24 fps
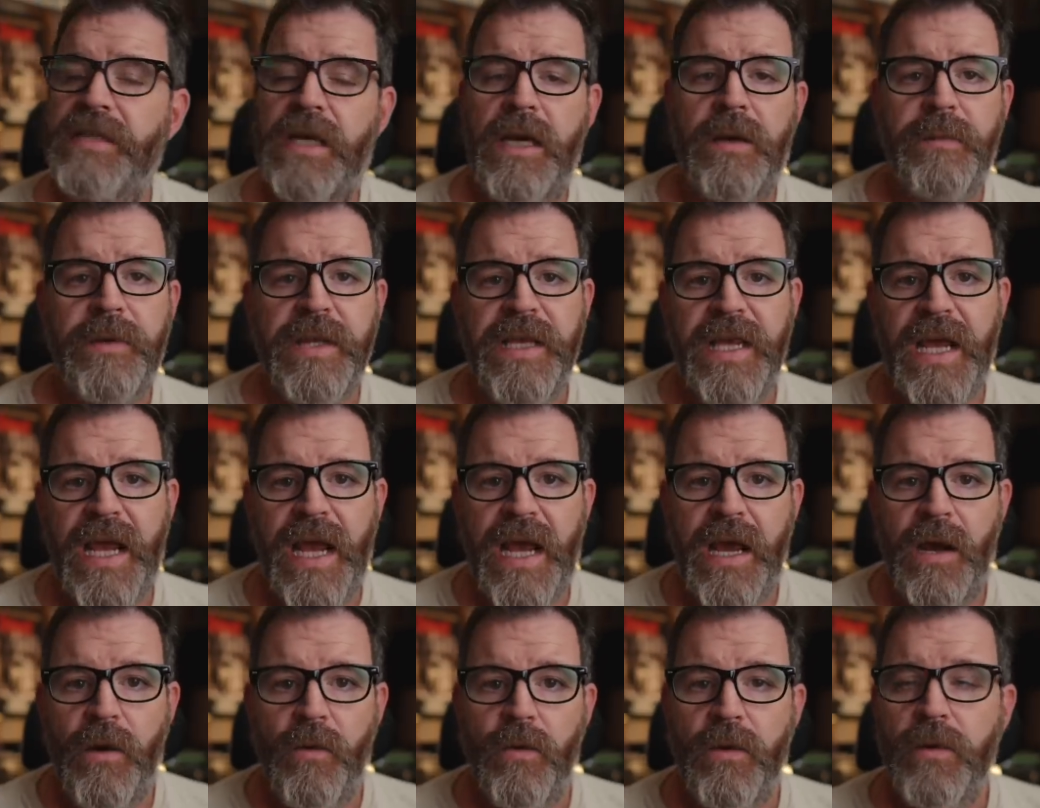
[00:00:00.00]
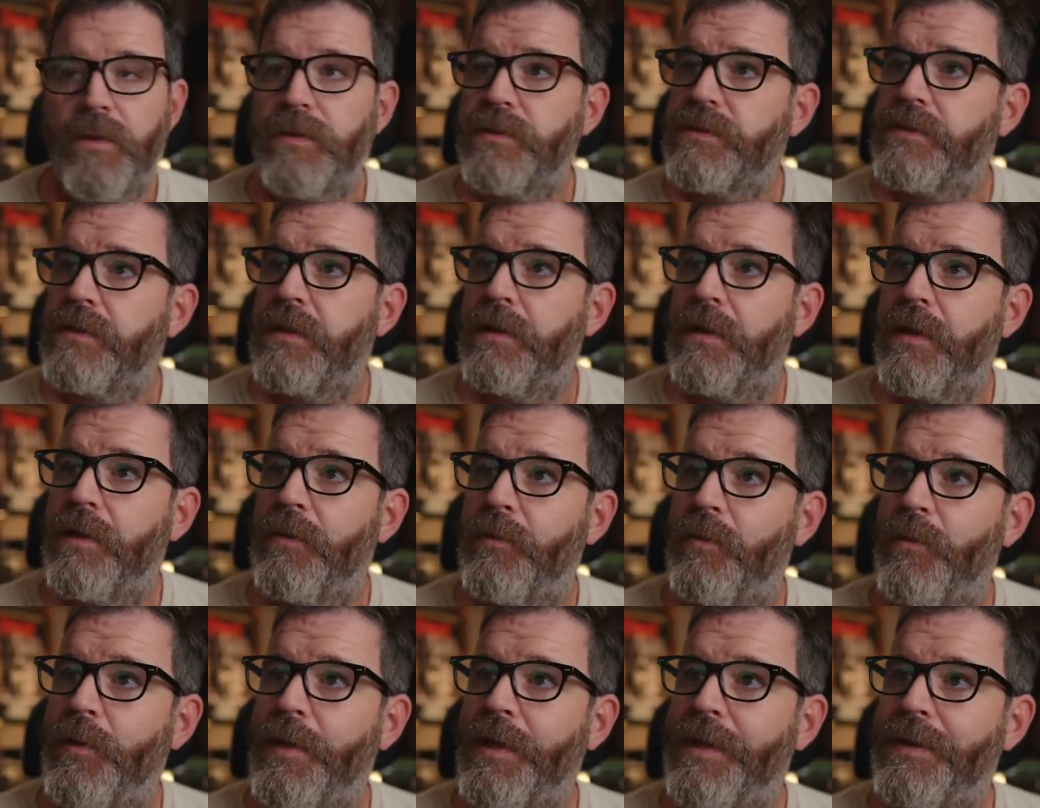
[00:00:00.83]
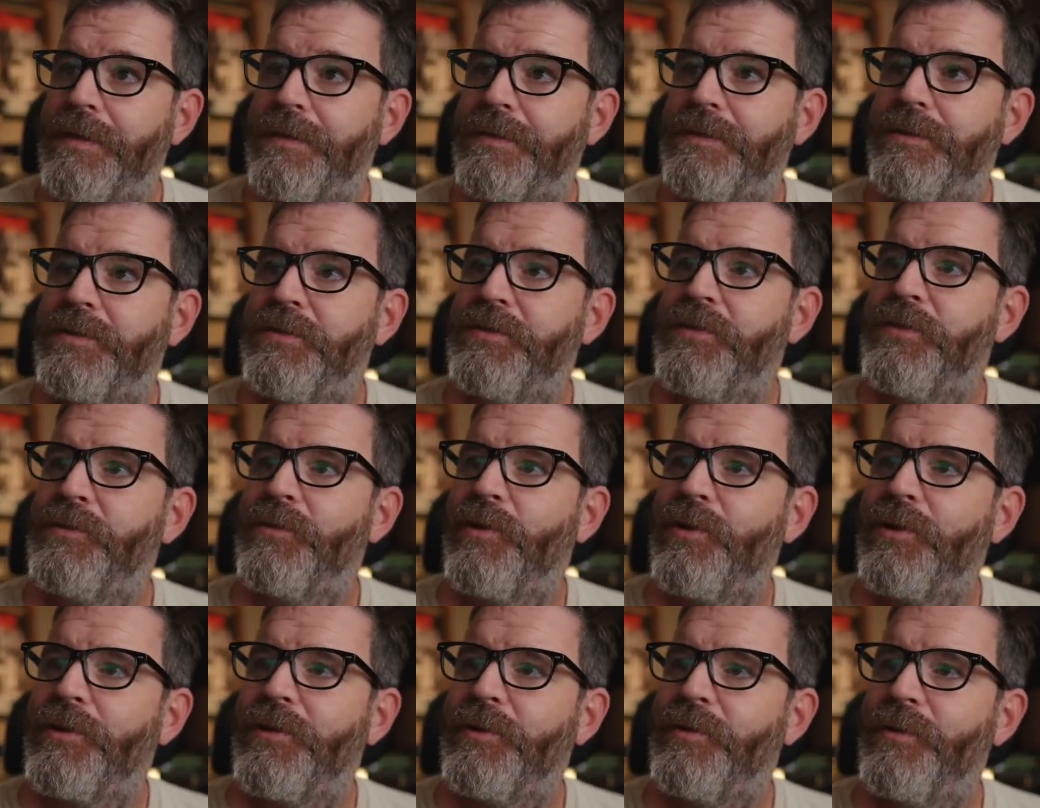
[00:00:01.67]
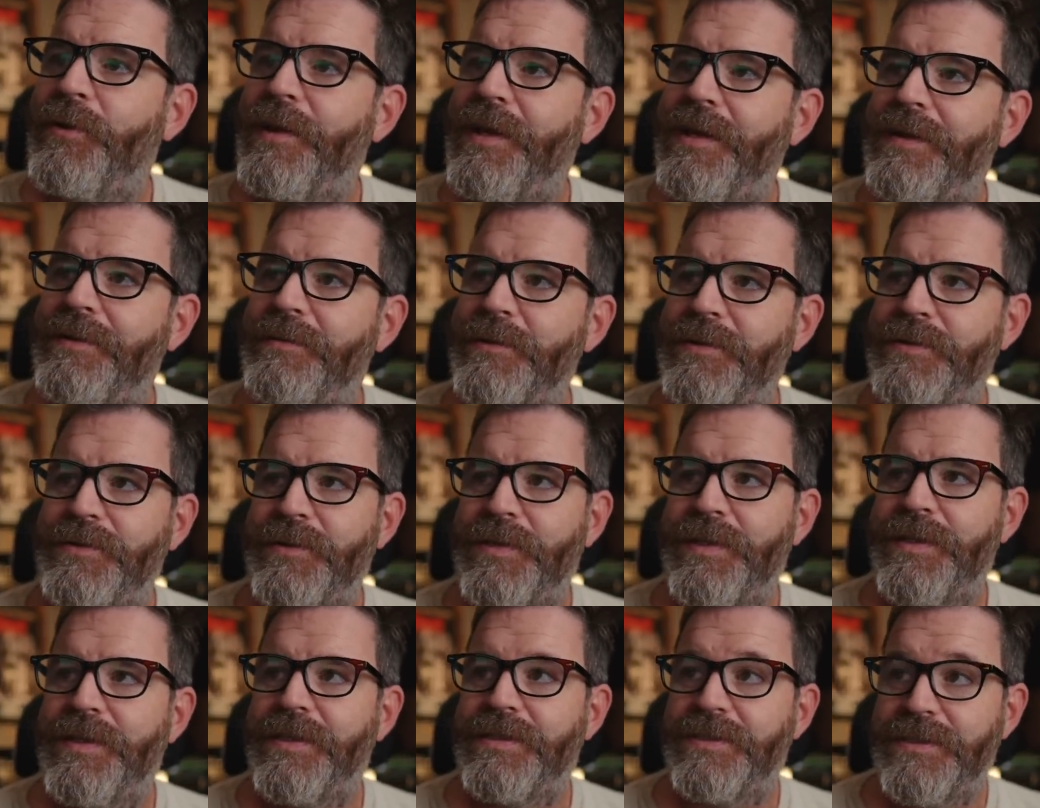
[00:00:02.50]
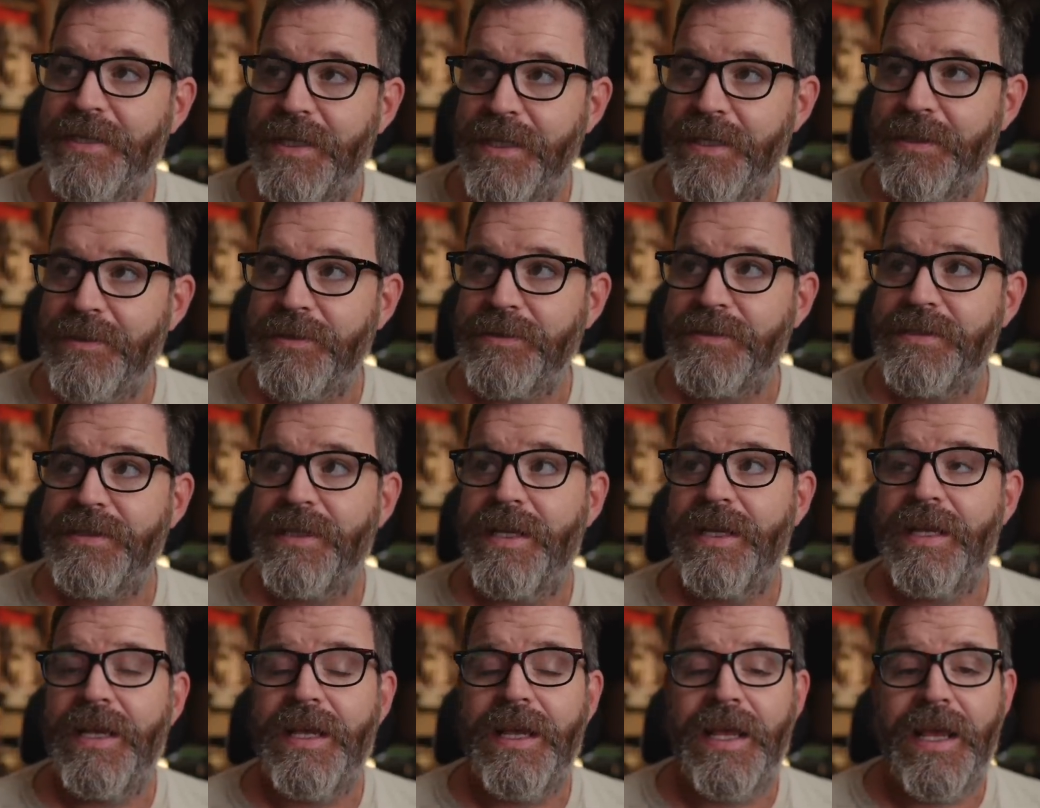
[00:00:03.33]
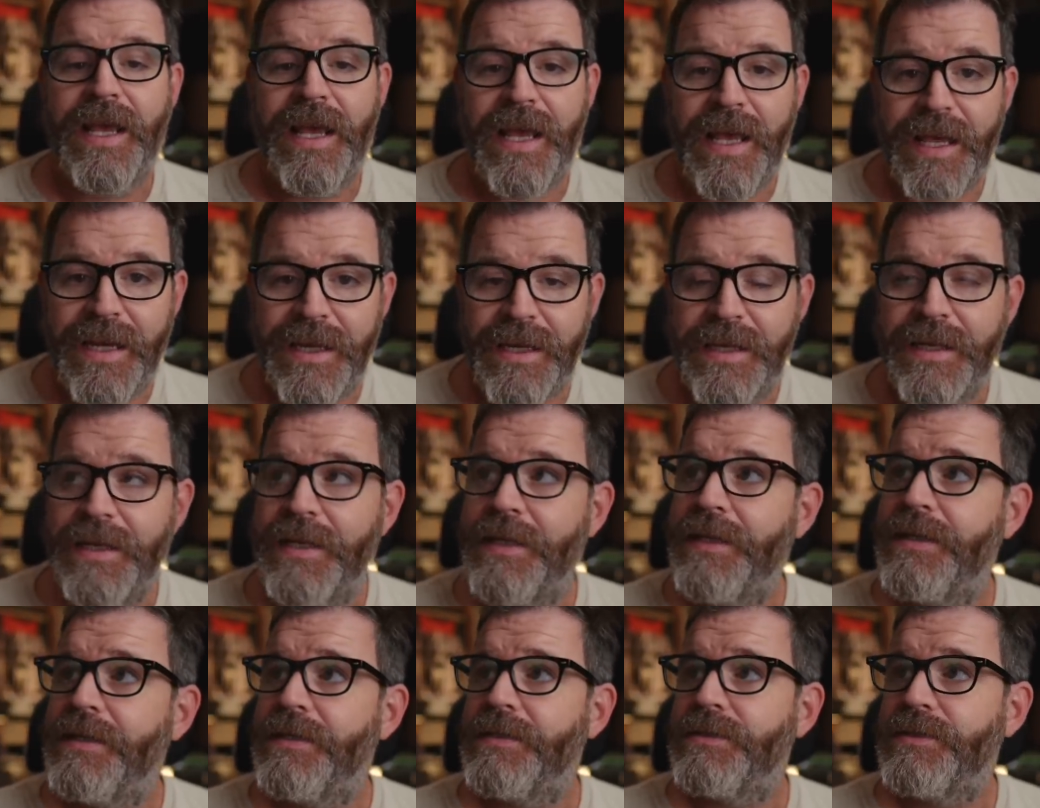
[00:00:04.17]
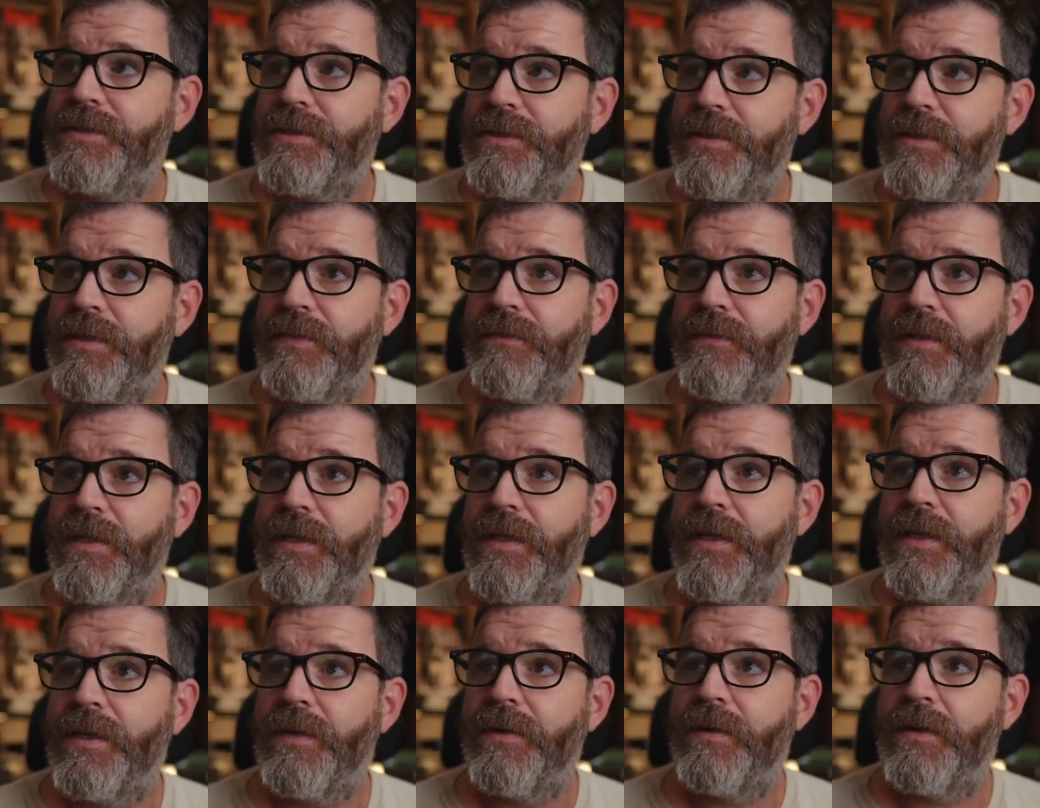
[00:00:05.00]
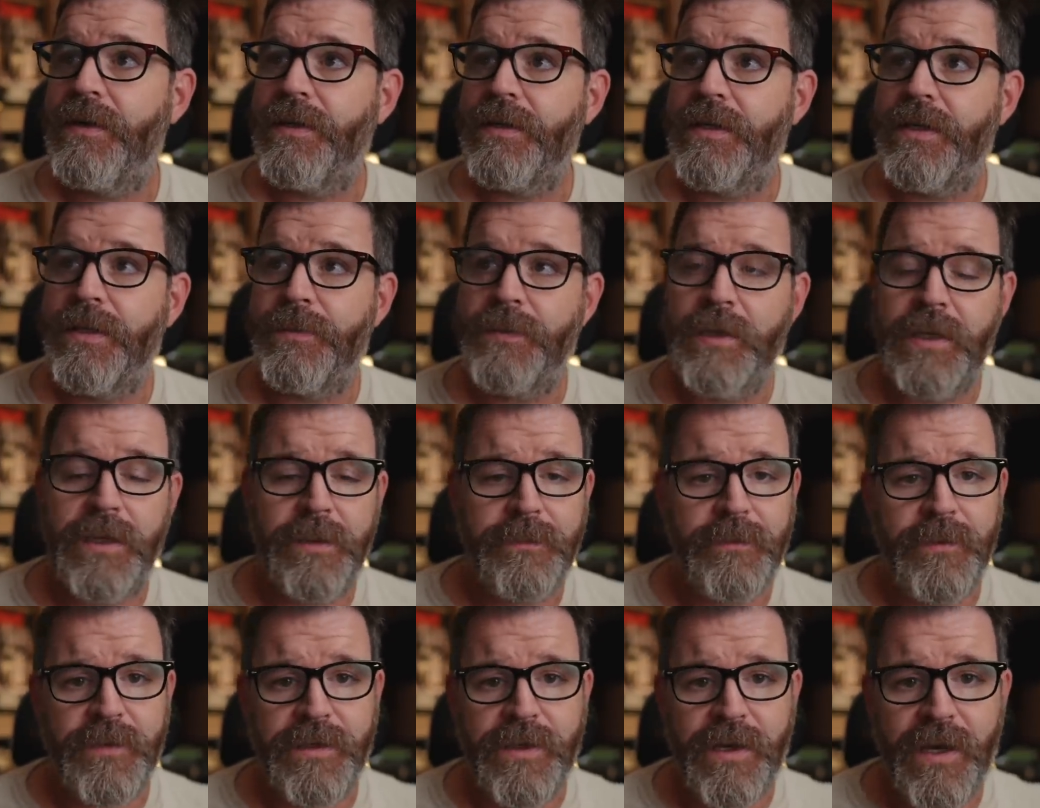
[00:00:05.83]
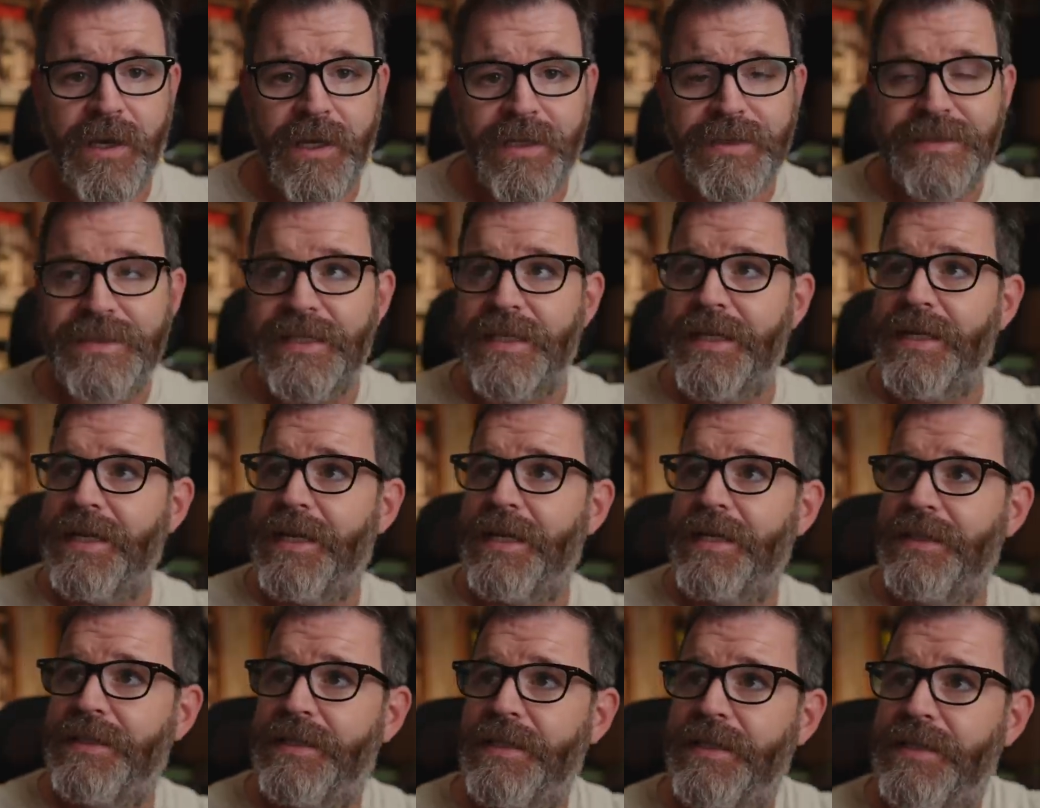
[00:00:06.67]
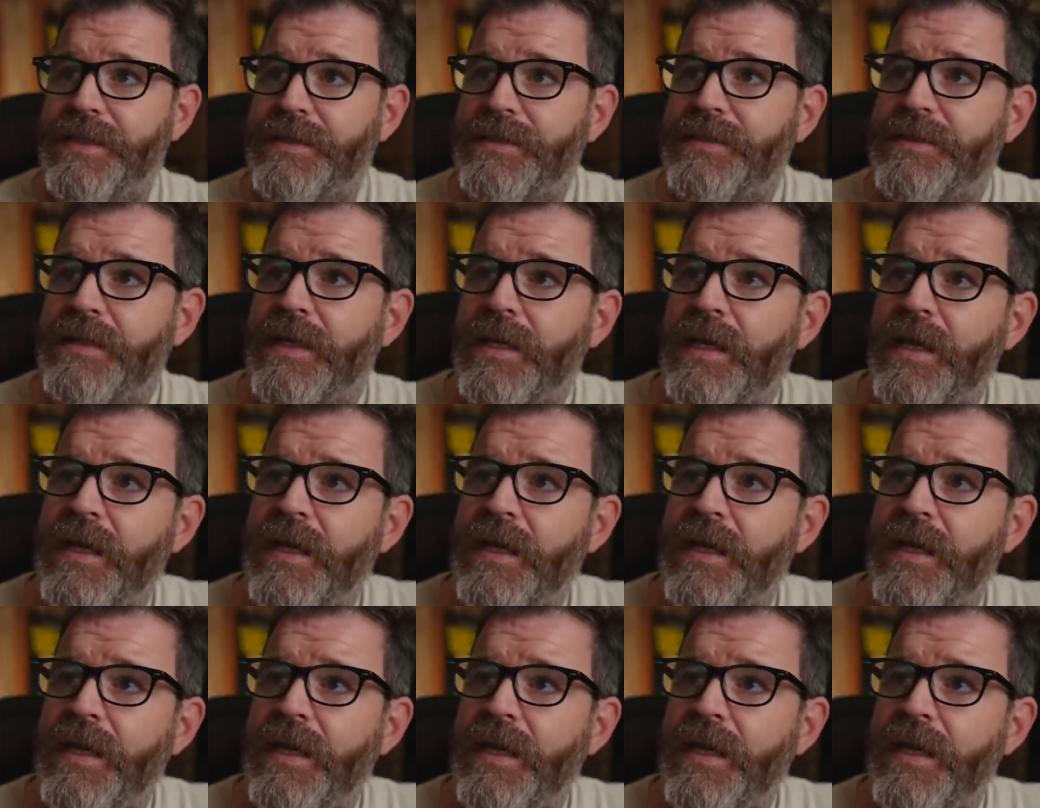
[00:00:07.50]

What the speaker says: how many hours a week do you work a week between the channels, editing, shooting video, and coming up with content ideas,